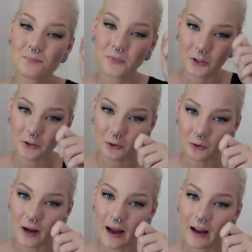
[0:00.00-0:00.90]

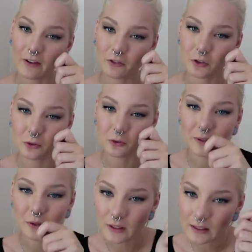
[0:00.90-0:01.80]
You have to
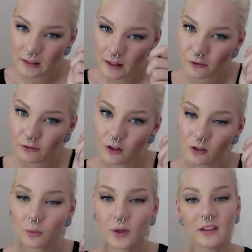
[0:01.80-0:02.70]
be really careful
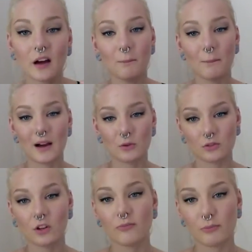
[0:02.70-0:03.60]
with the
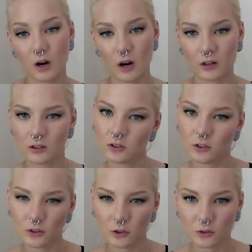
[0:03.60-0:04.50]
amount of product you
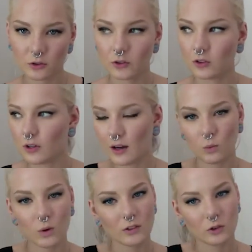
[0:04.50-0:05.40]
use. You do
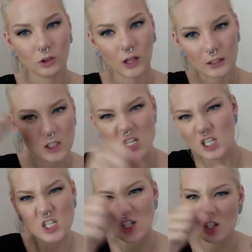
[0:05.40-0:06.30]
not want to like
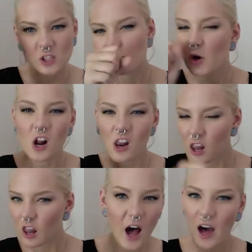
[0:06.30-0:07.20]
put a
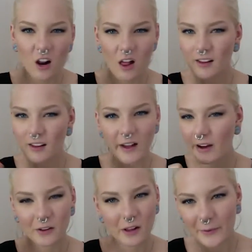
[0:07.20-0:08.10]
lot
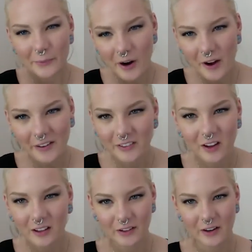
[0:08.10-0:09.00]
of product
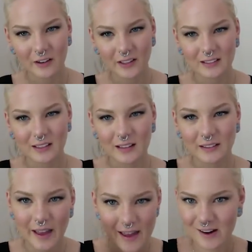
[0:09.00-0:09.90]
on there, because then
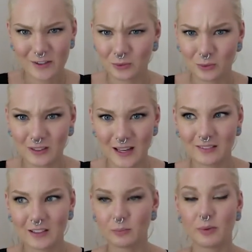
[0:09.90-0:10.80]
the hairs will kind of
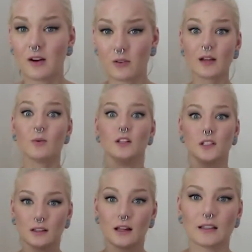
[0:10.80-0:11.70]
disappear and they will
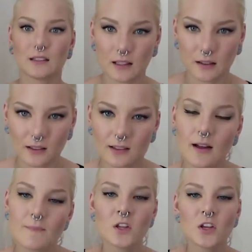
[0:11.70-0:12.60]
look like stickers.
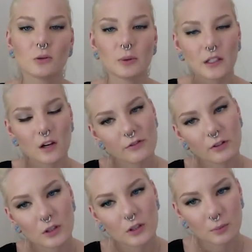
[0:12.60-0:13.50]
So be
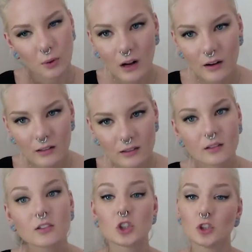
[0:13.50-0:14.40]
careful with the product.
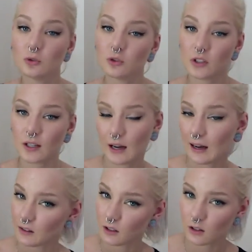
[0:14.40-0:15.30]
Choose a
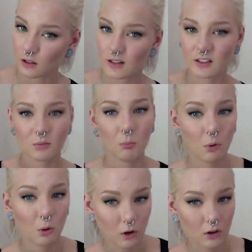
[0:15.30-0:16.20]
color that's
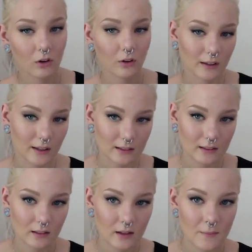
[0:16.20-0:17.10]
more or
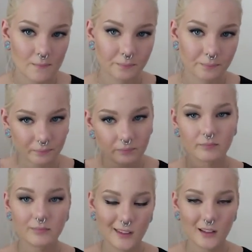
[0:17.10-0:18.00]
less
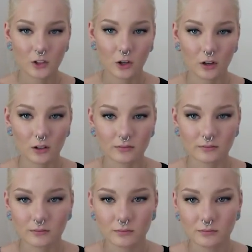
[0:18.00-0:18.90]
your,
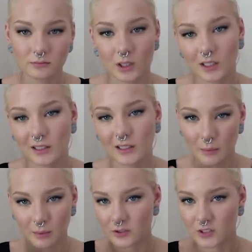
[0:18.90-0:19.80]
well, a
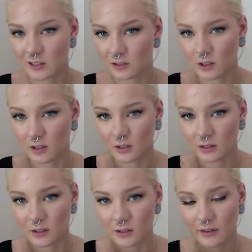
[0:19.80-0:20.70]
couple of shades darker
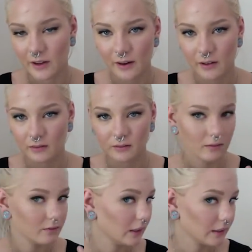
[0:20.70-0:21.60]
than your hair,
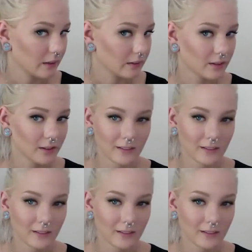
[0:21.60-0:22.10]
I guess.